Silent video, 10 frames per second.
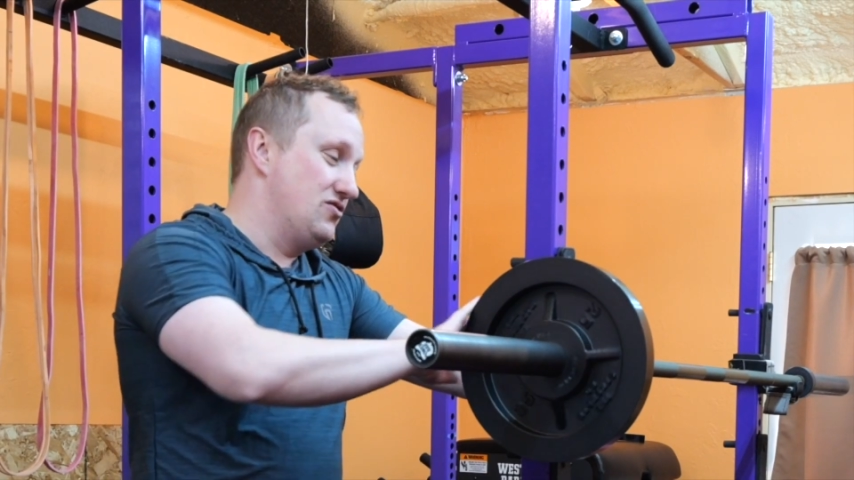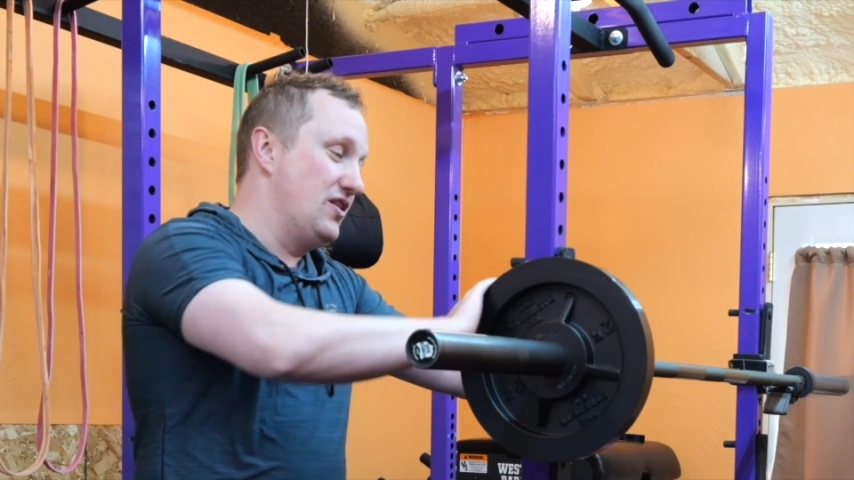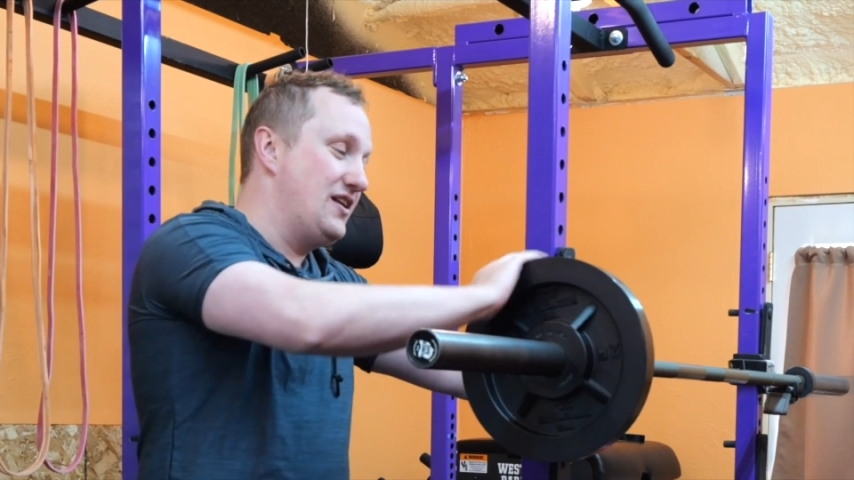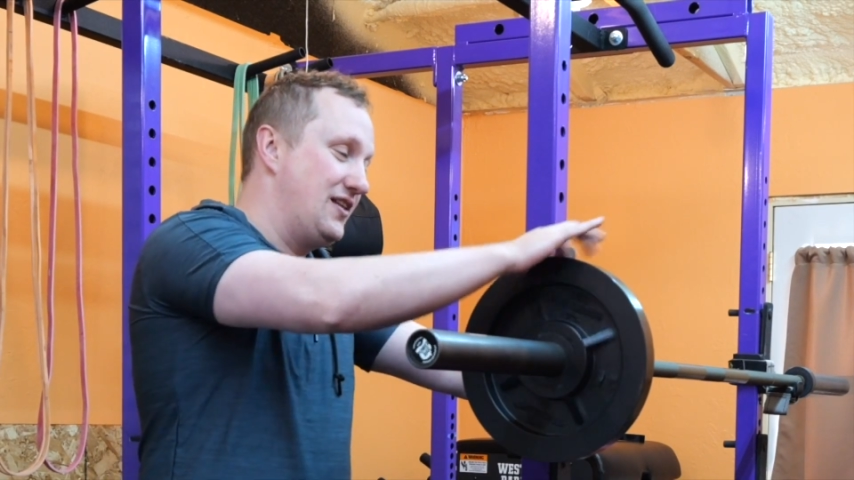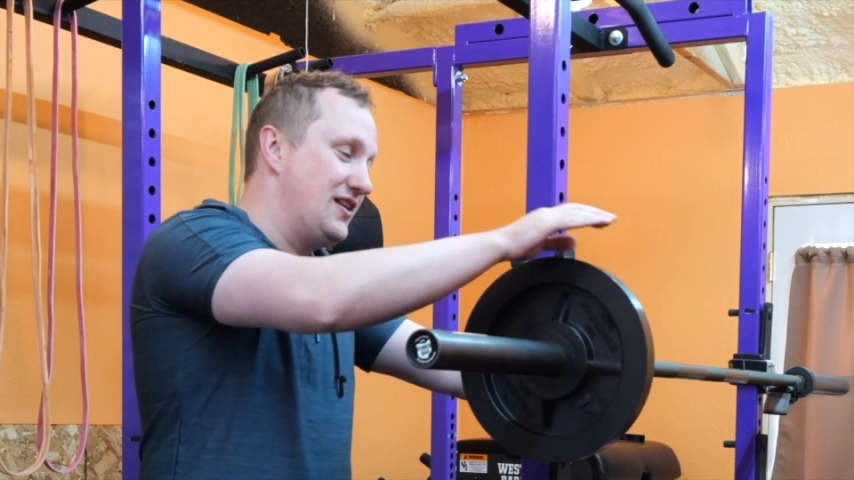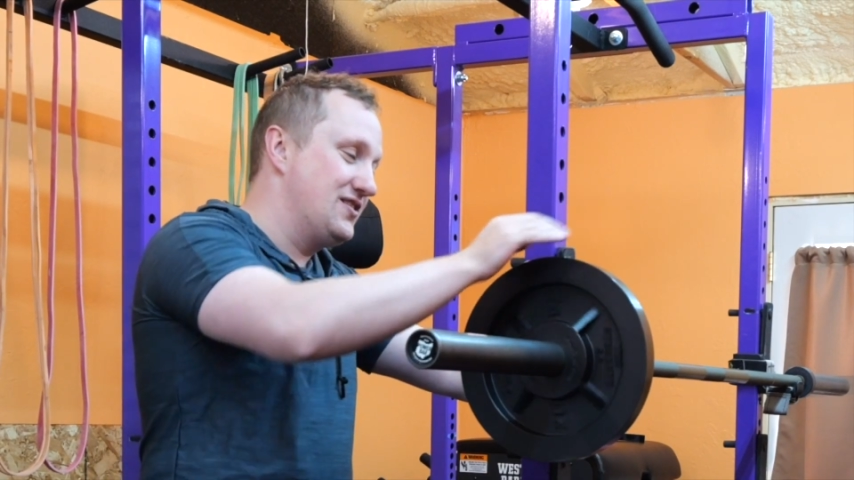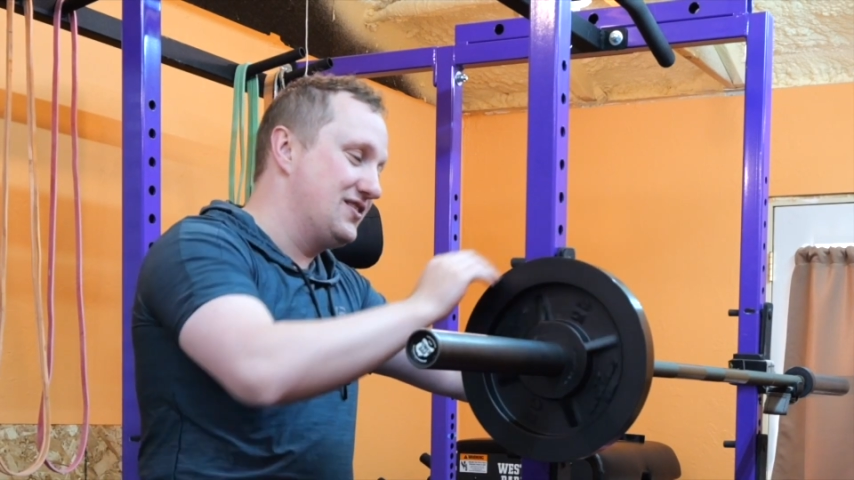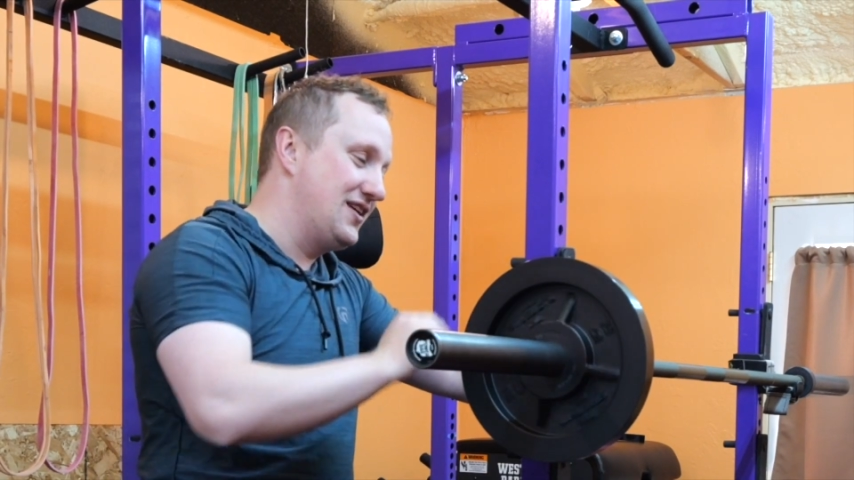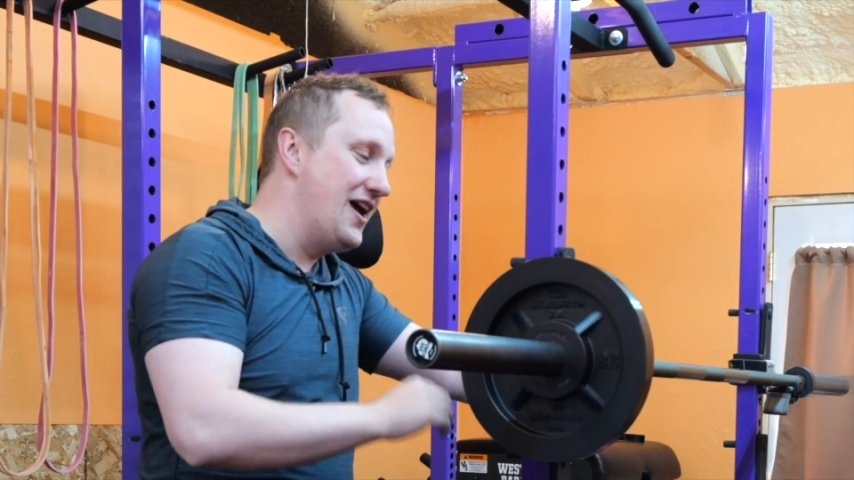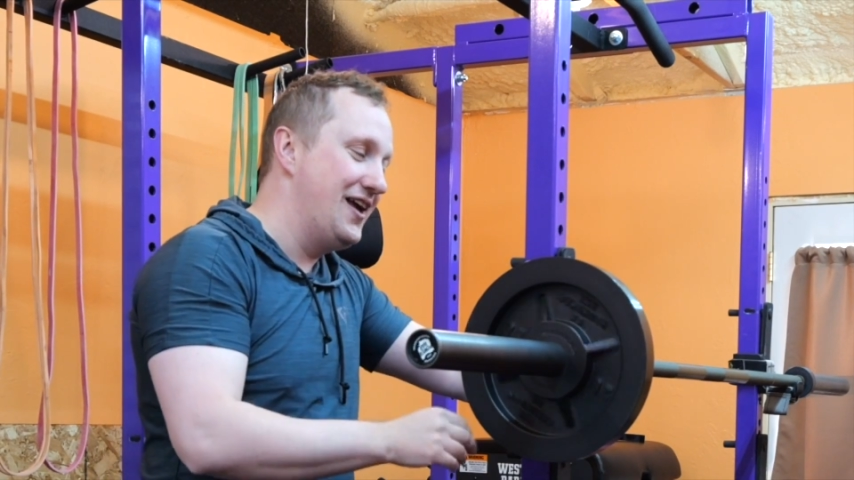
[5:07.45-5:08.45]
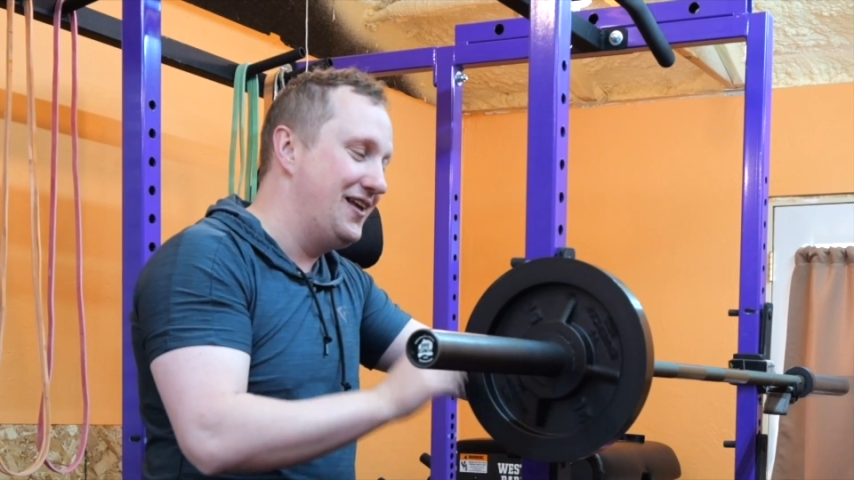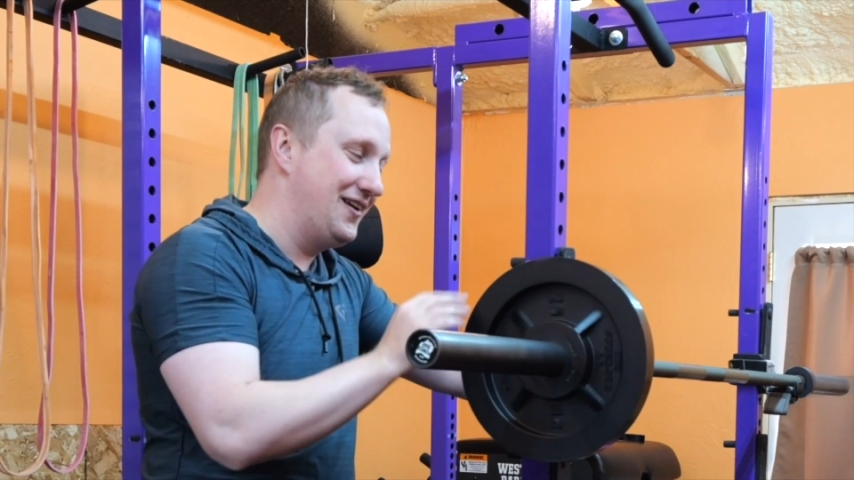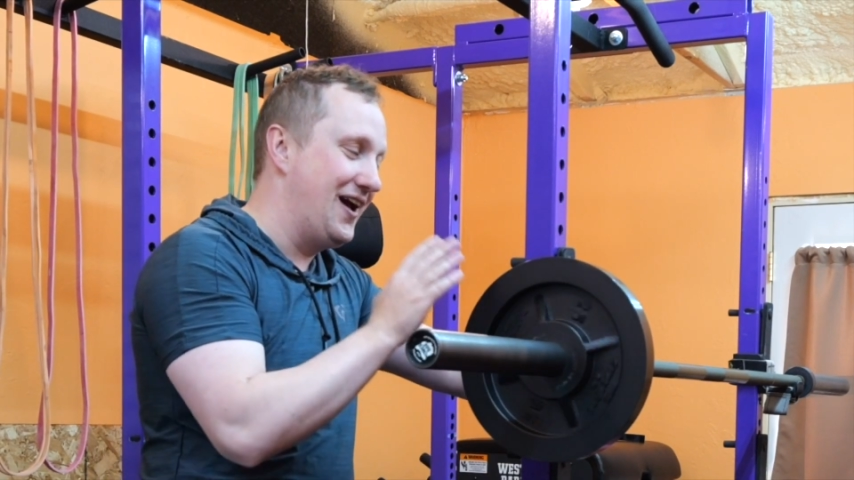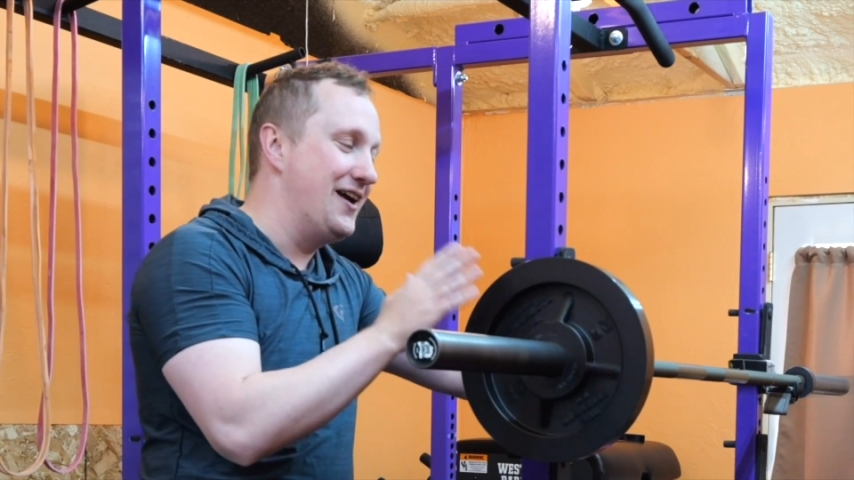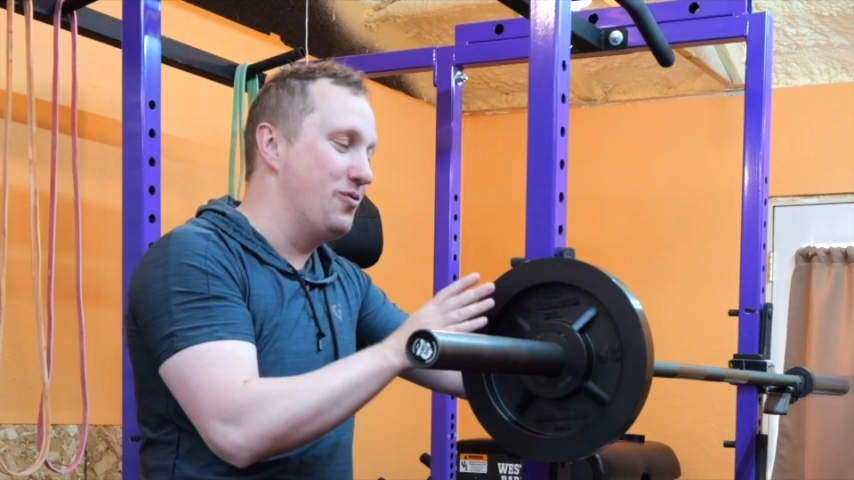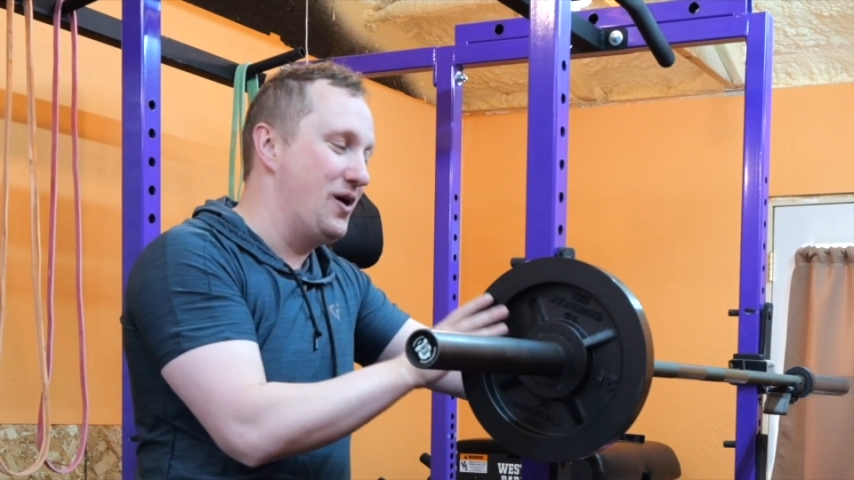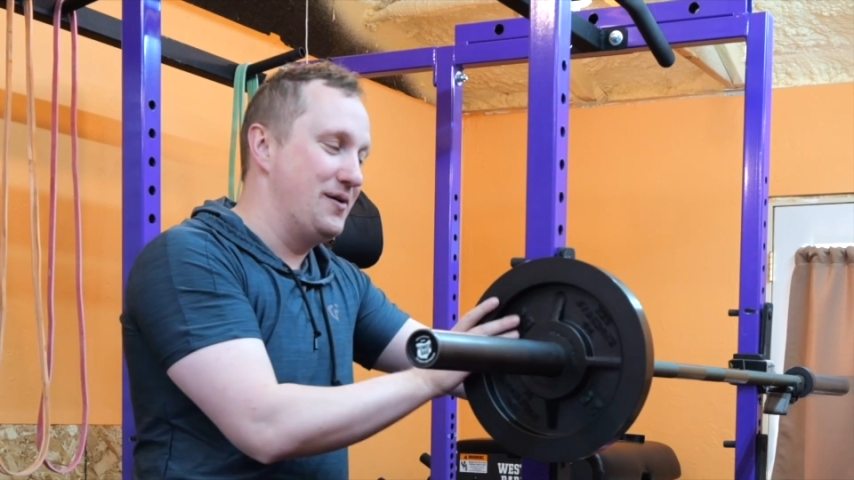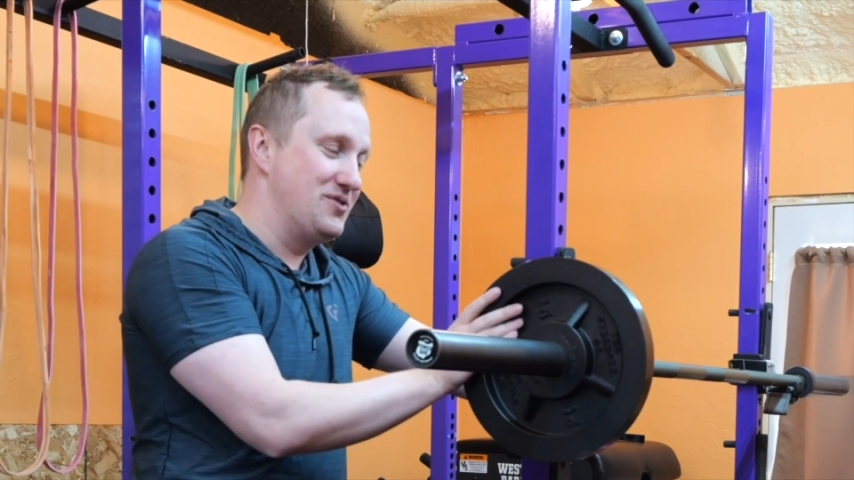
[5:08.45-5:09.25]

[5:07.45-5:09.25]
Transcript: kind of why I'm